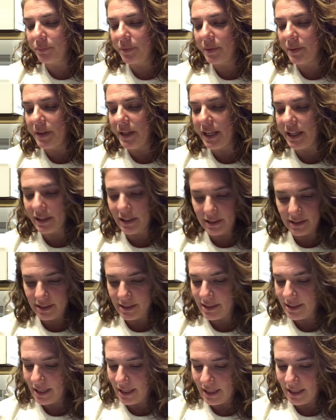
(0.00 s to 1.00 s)
Needless to
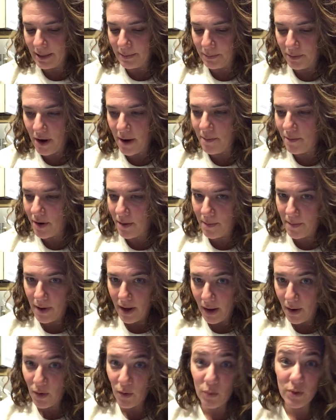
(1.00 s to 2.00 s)
say that the prime rib
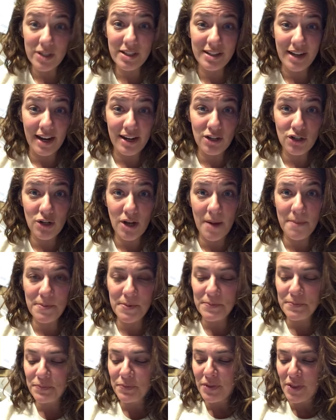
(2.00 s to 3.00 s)
was snatched up.
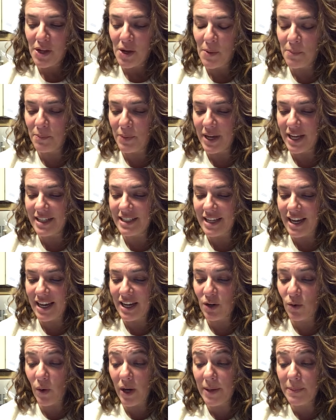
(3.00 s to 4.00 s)
But I
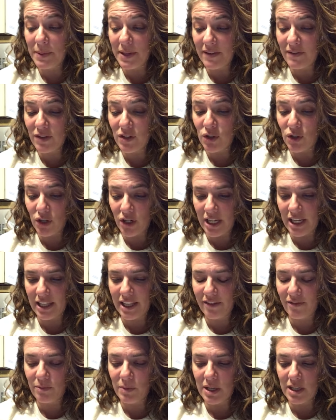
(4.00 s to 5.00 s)
had quite a bit of the turkey
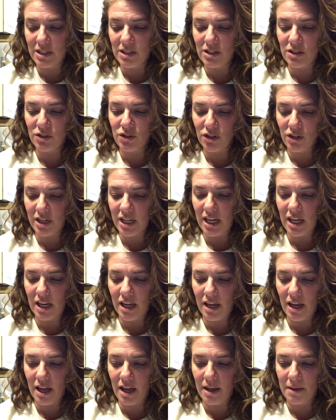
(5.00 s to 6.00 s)
left because the
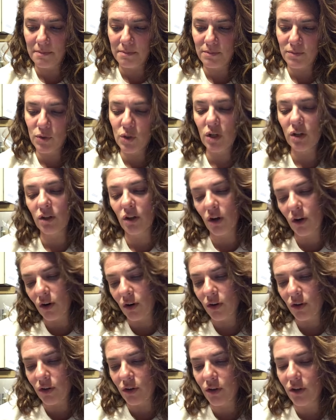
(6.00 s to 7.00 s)
turkey took longer
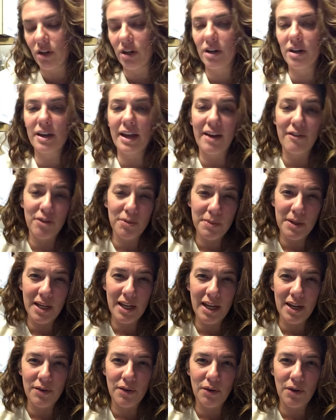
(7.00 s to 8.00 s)
to cook. Everybody
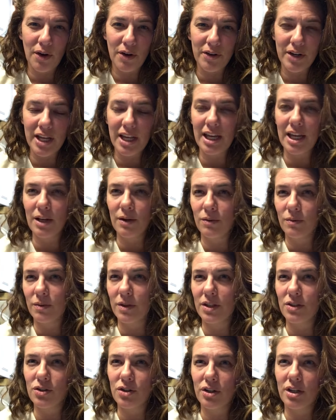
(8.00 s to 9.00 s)
had already eaten when
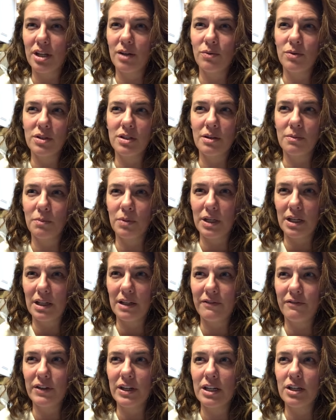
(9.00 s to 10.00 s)
the turkey was completely
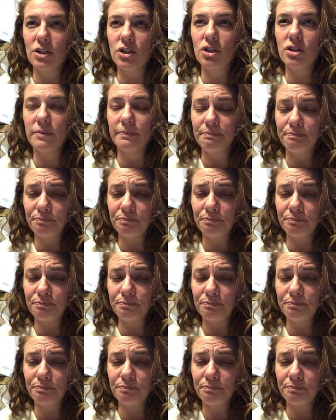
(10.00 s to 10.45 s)
finished.